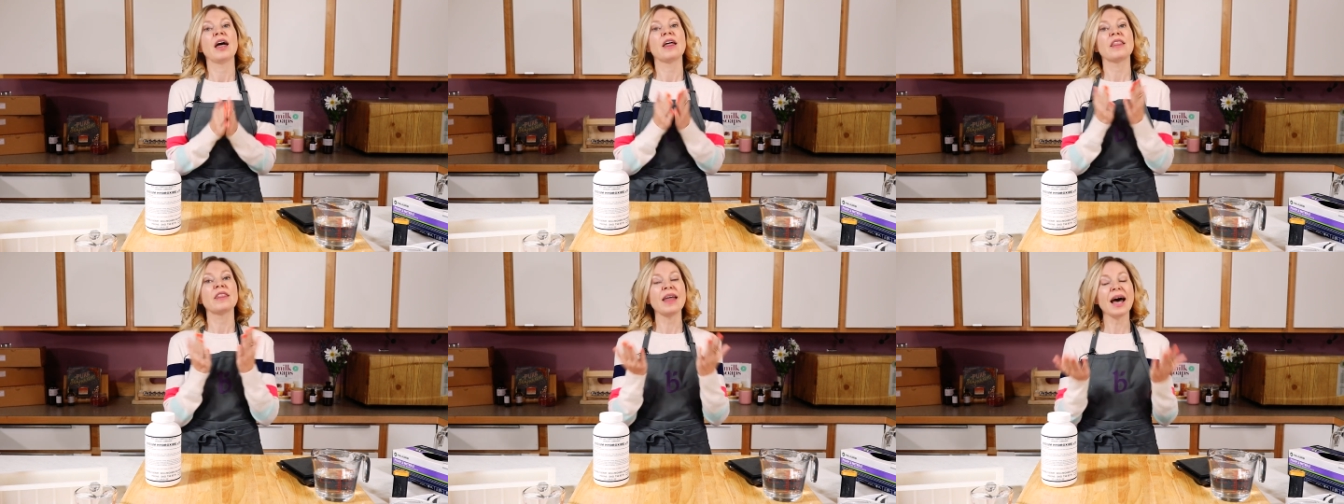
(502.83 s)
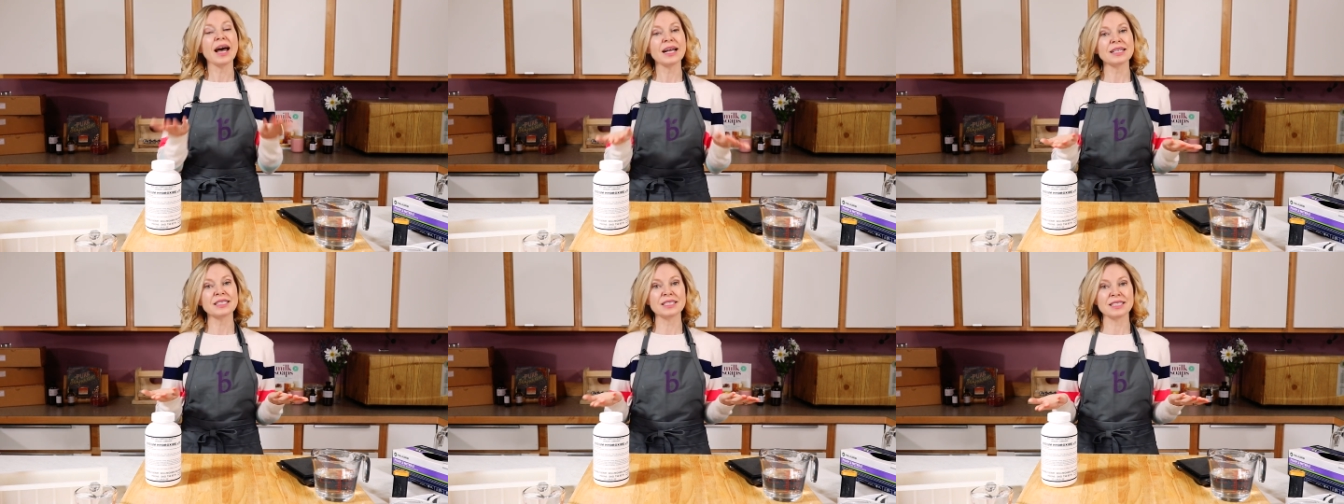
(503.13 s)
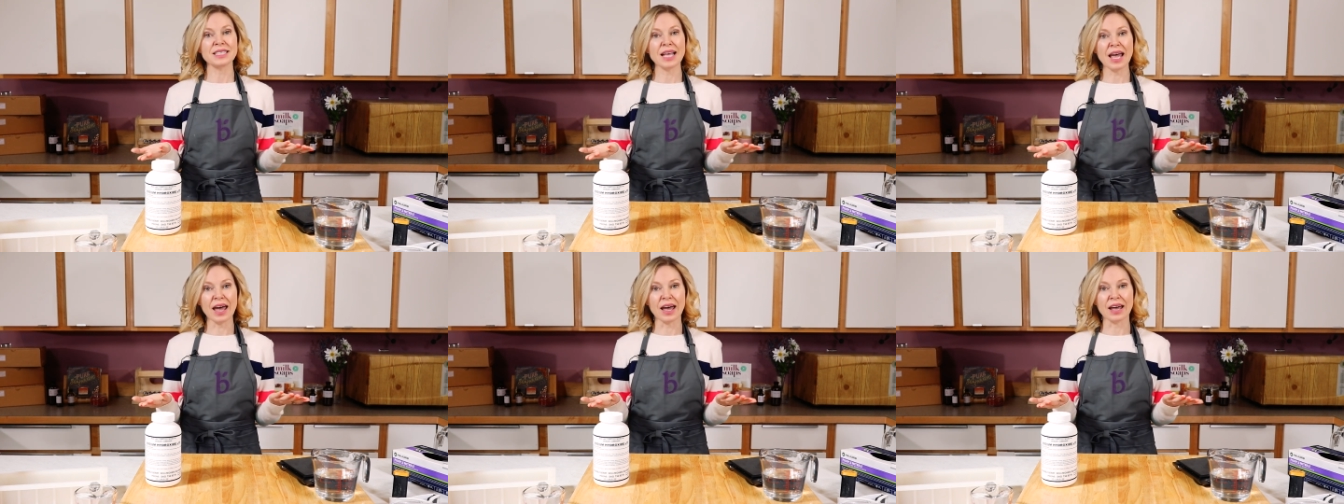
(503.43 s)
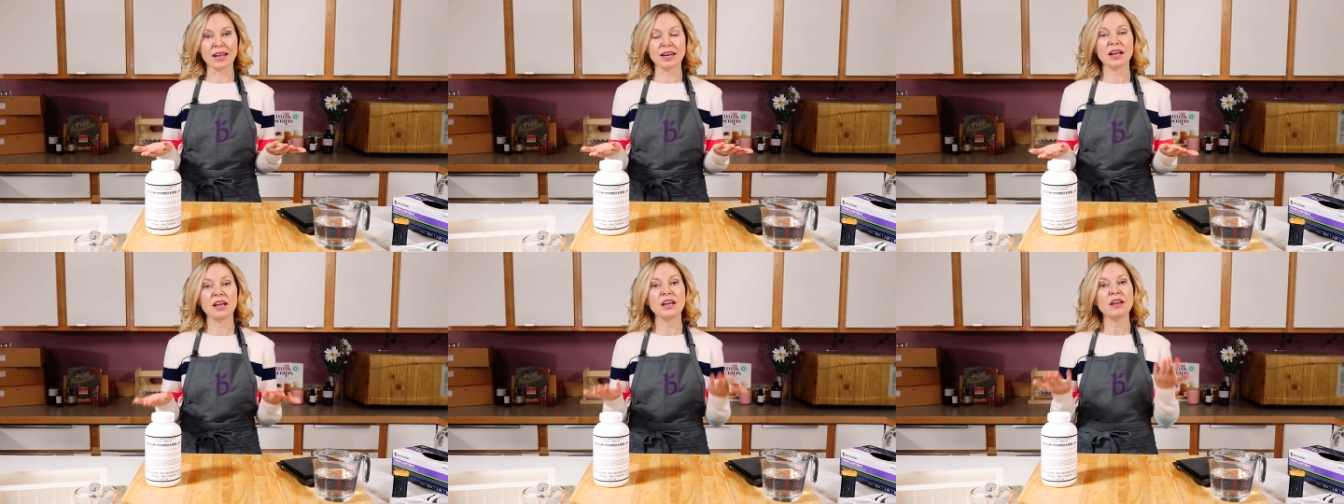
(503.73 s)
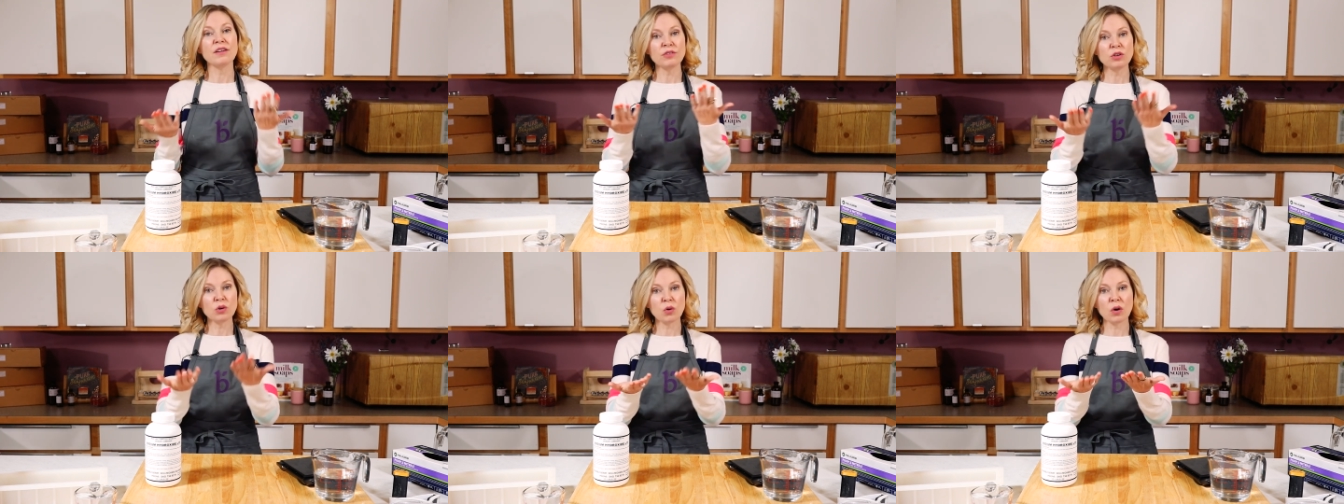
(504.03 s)
That said,
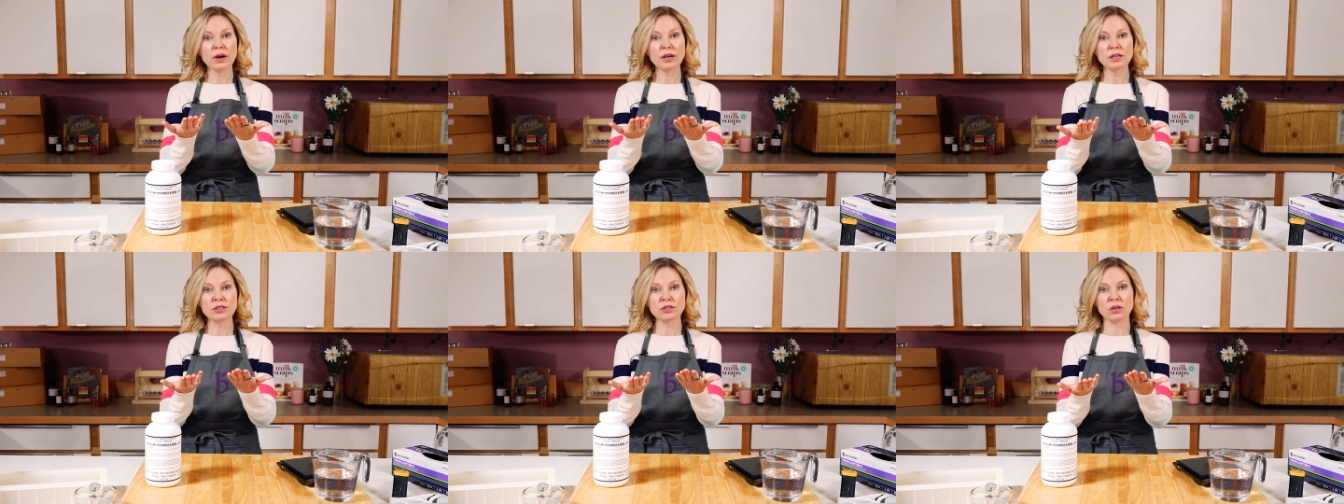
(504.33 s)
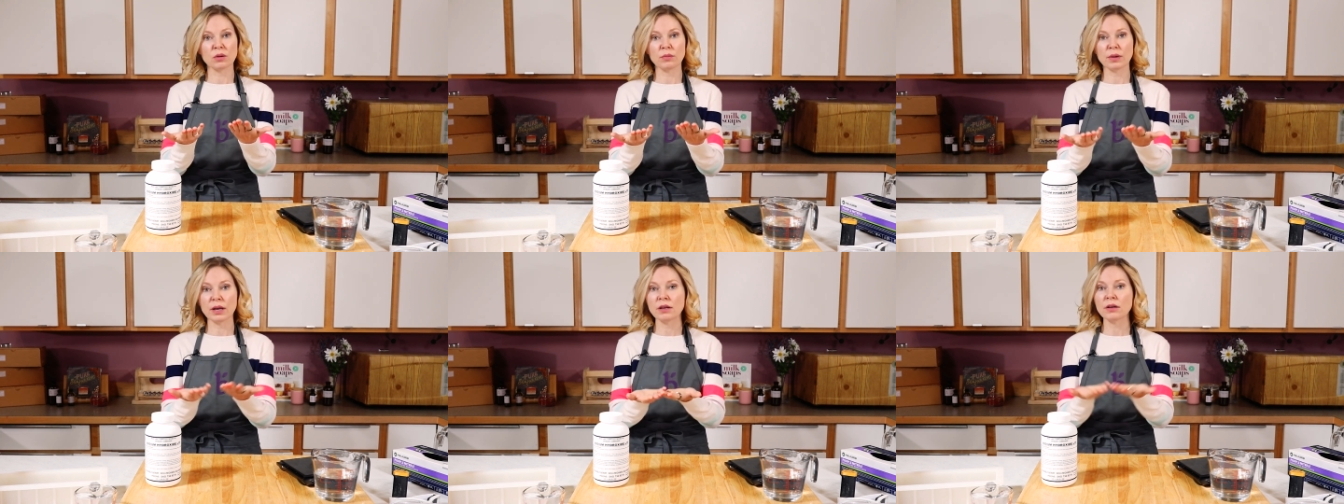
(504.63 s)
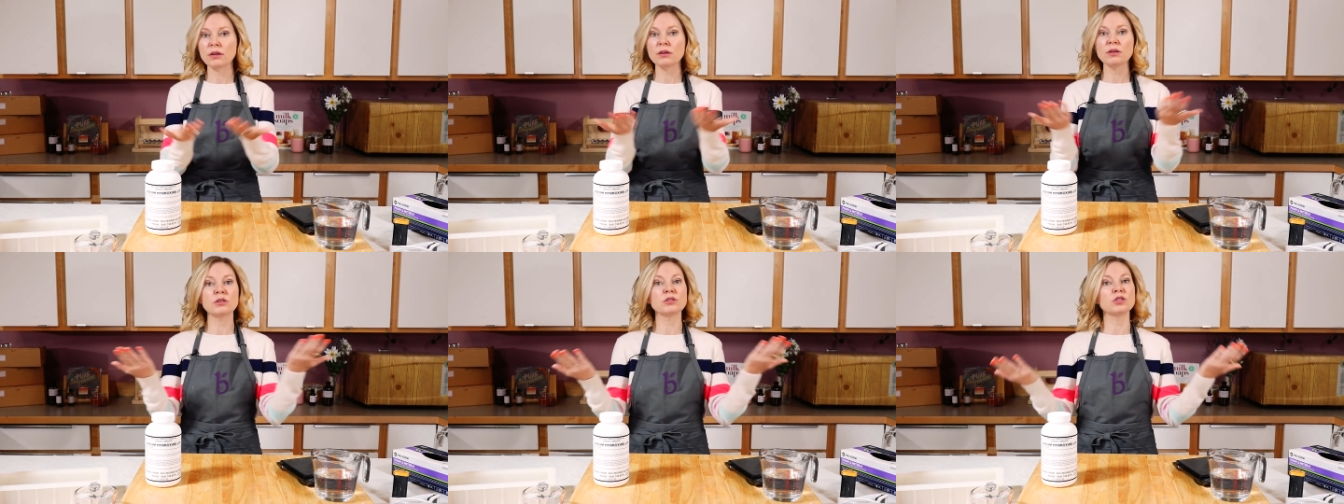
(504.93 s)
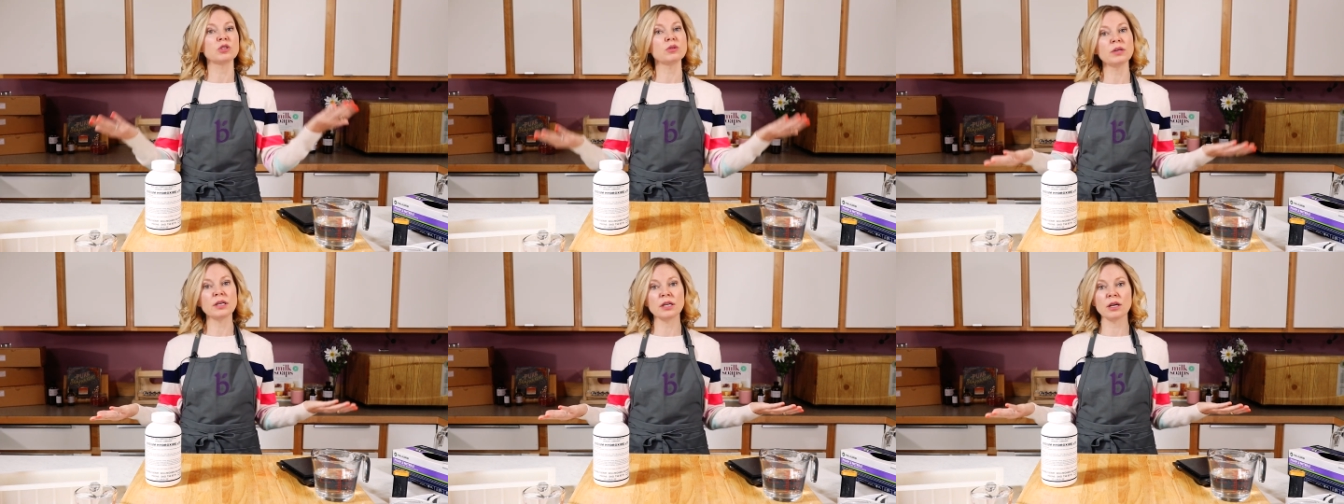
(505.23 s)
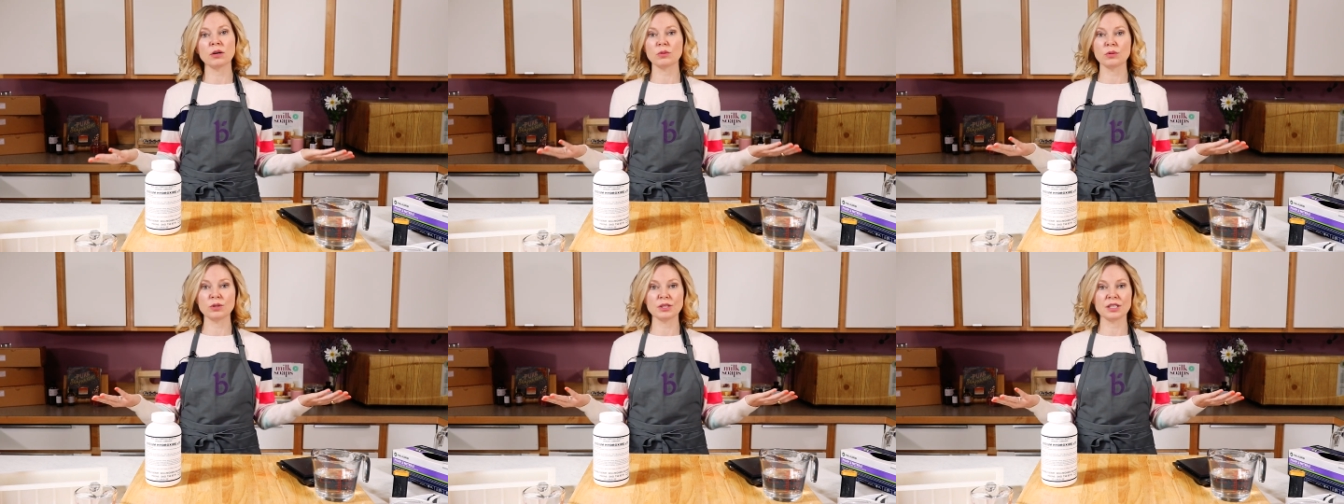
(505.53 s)
if you are a soap maker and you're doing
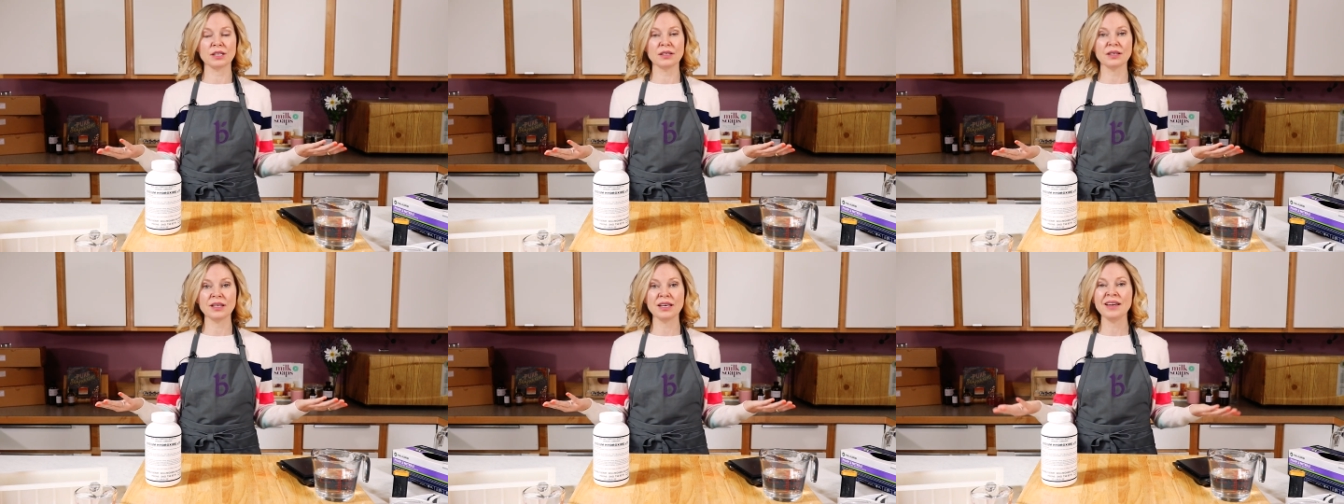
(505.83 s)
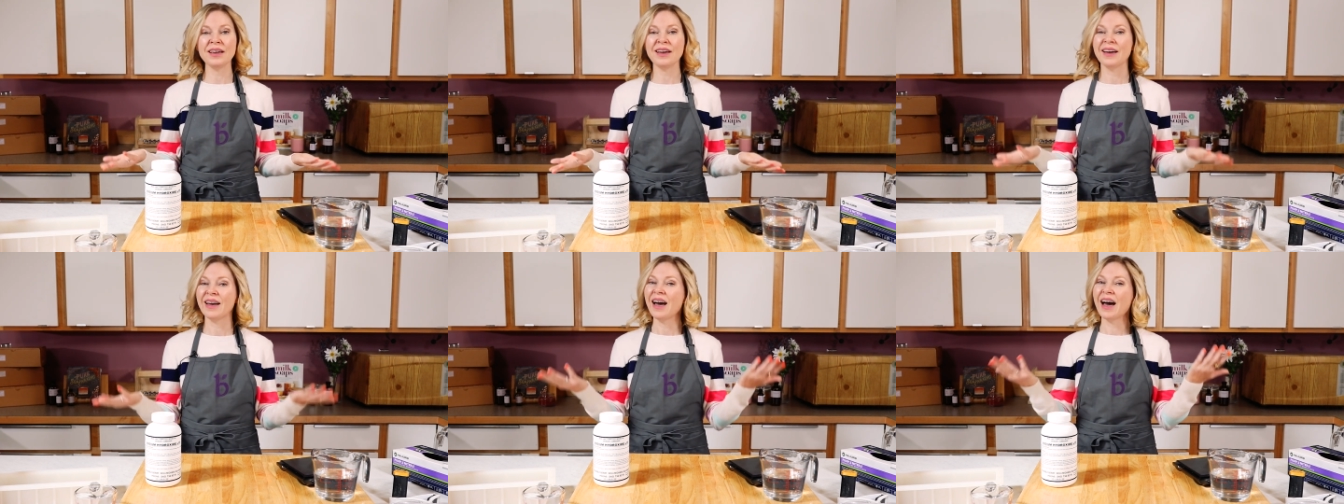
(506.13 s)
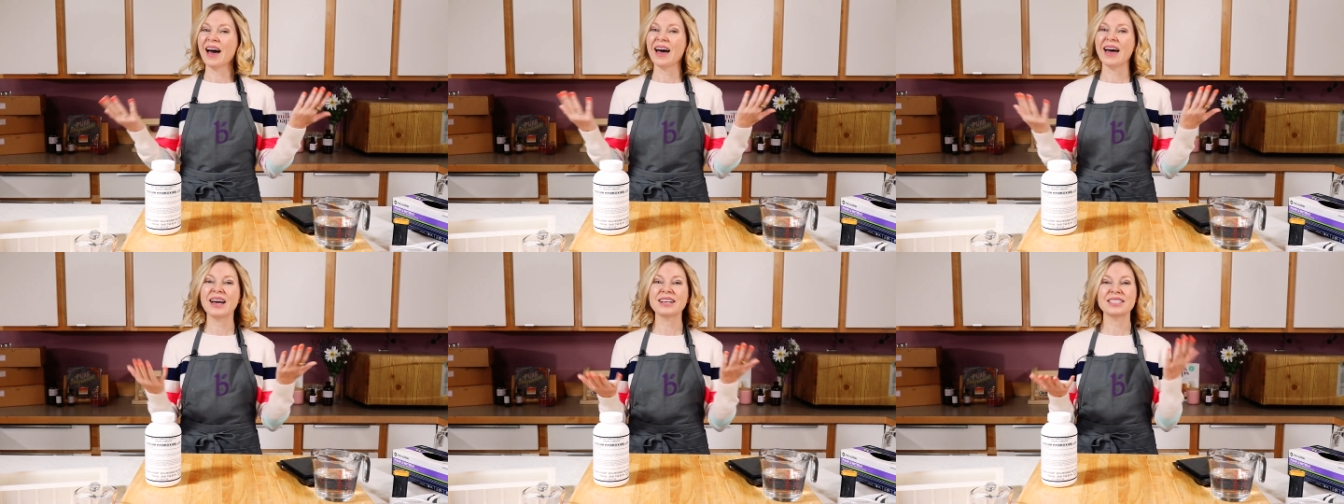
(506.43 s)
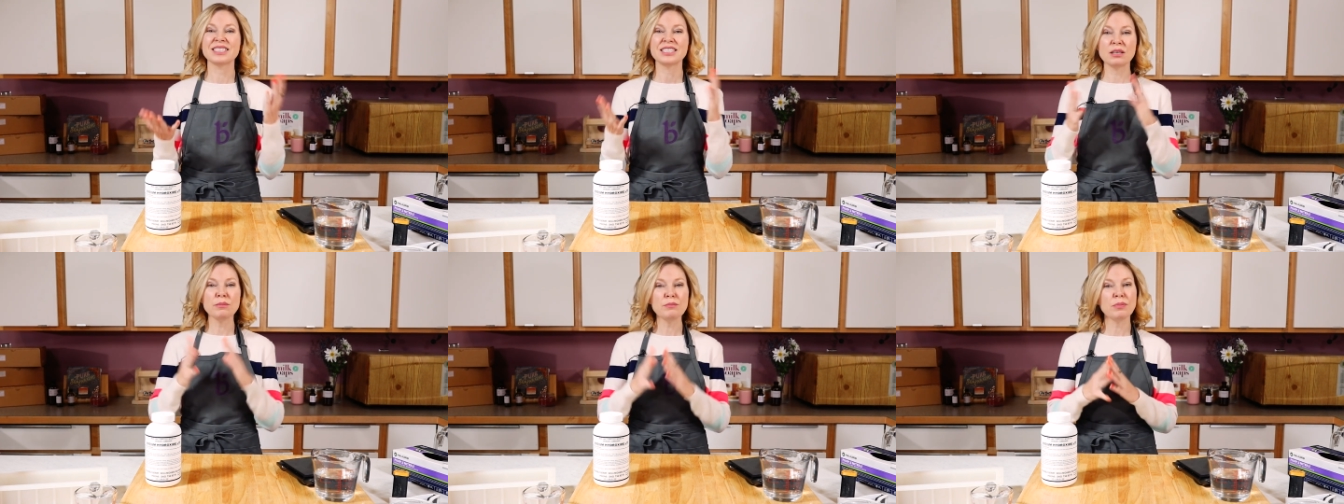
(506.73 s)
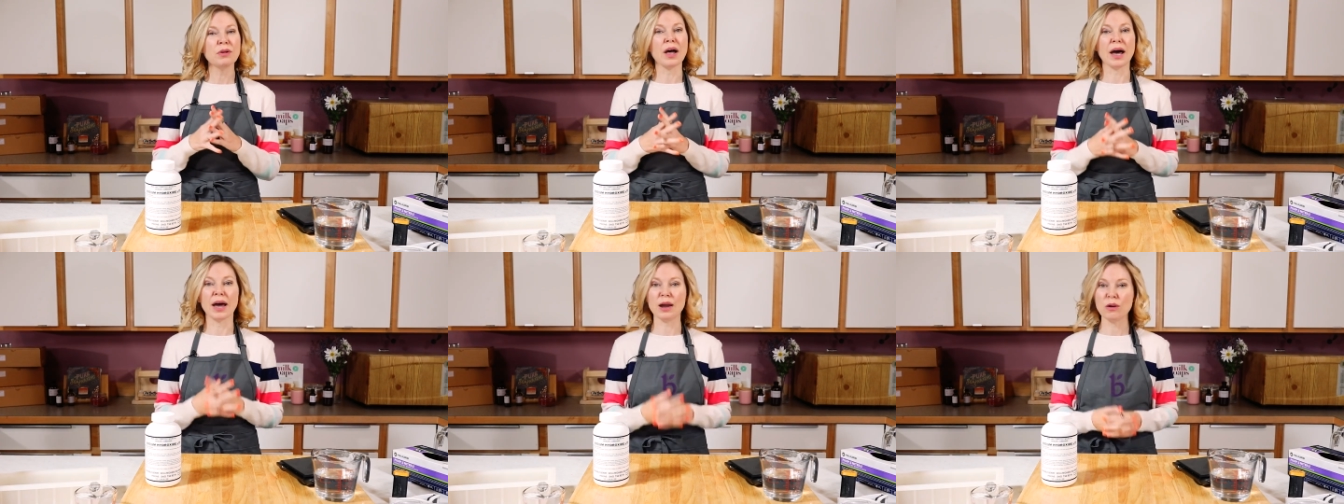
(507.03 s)
it routinely, a
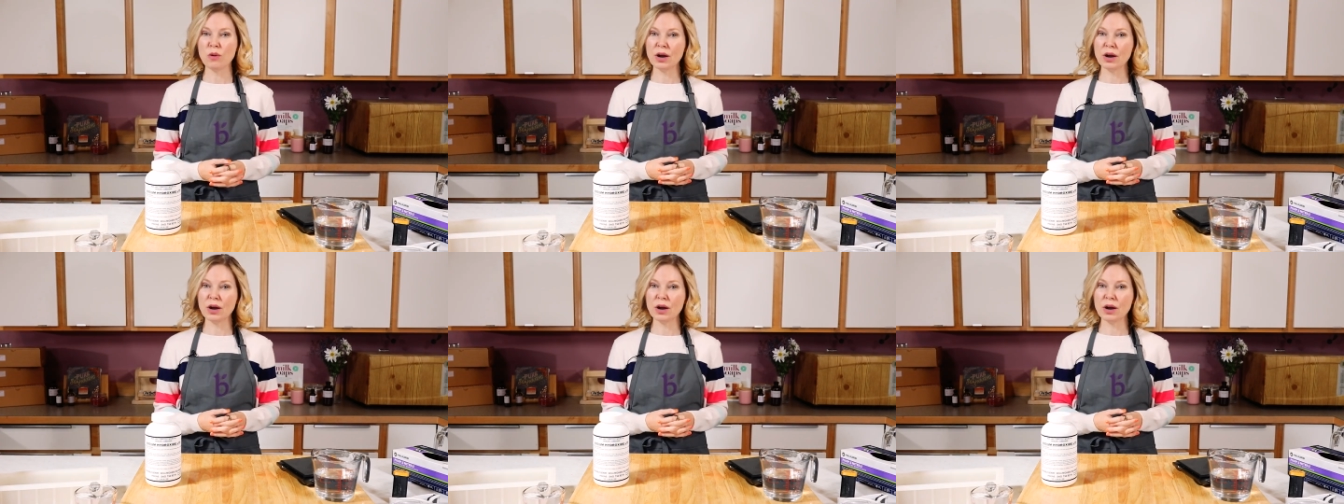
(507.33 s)
simple eye